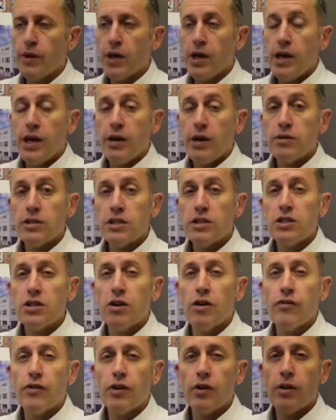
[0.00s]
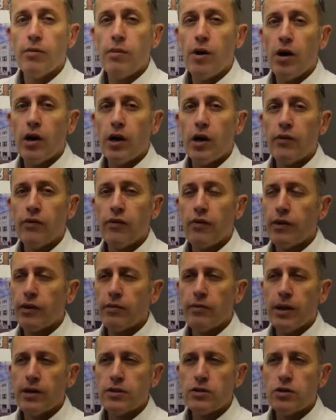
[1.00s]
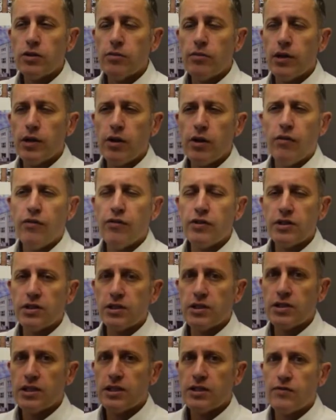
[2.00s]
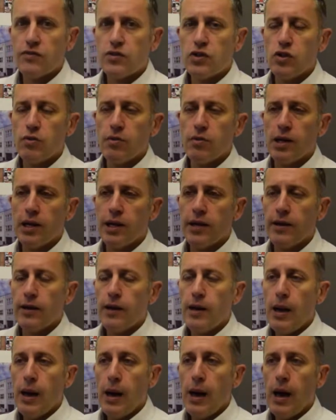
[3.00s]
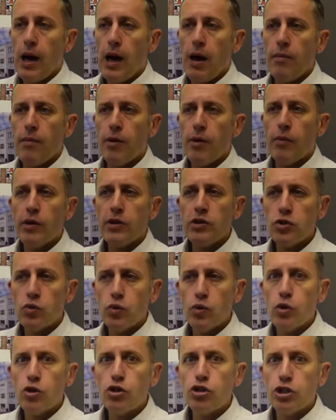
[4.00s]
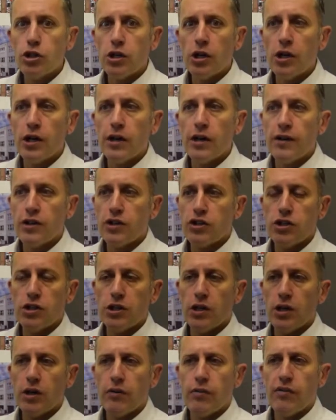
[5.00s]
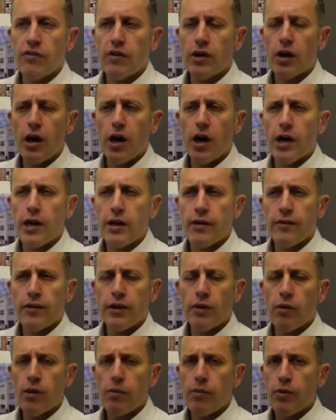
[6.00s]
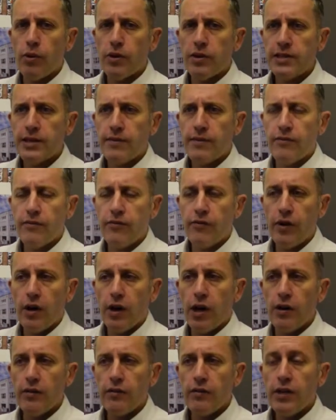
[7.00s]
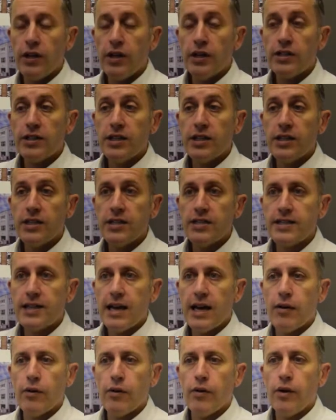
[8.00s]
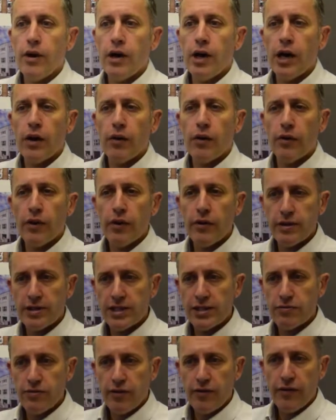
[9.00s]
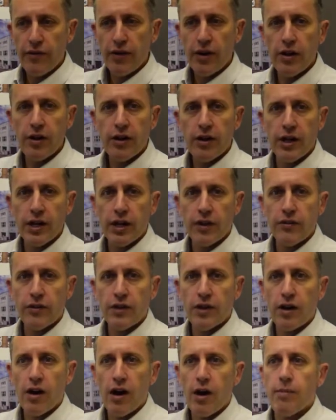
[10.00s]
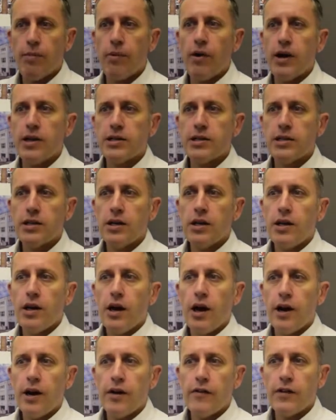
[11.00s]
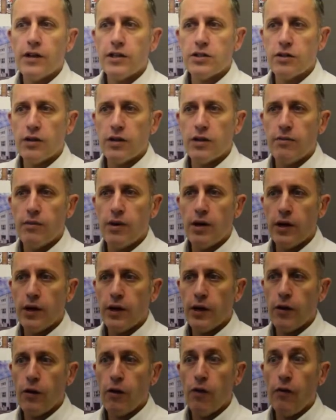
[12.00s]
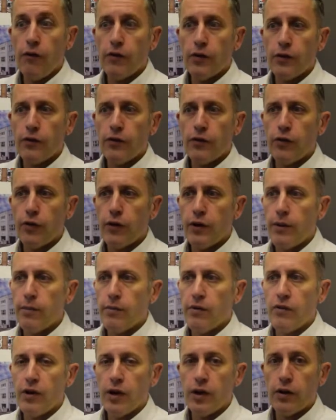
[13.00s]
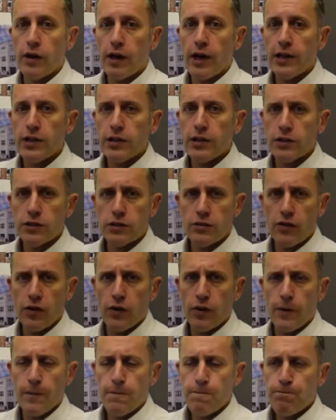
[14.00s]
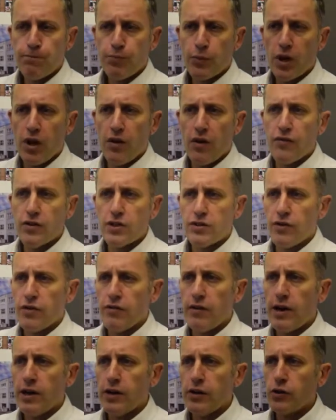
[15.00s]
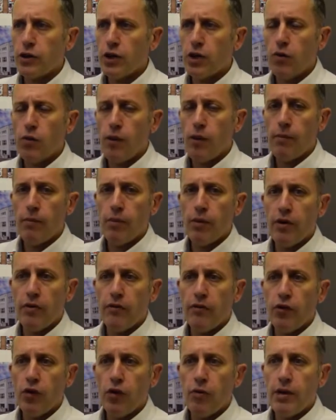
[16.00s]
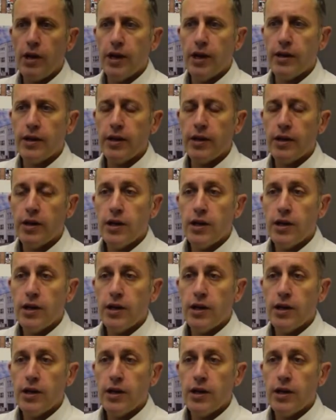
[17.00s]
It was actually offered on the market for I think about 2 million, offers in excess of 2 million. It went to auction earlier this year with a guide of I think 1.75, didn't sell, and although it says referred here for the guide price, I know that it's on the market or offered through a number of local agents for offers of around 1.4 million.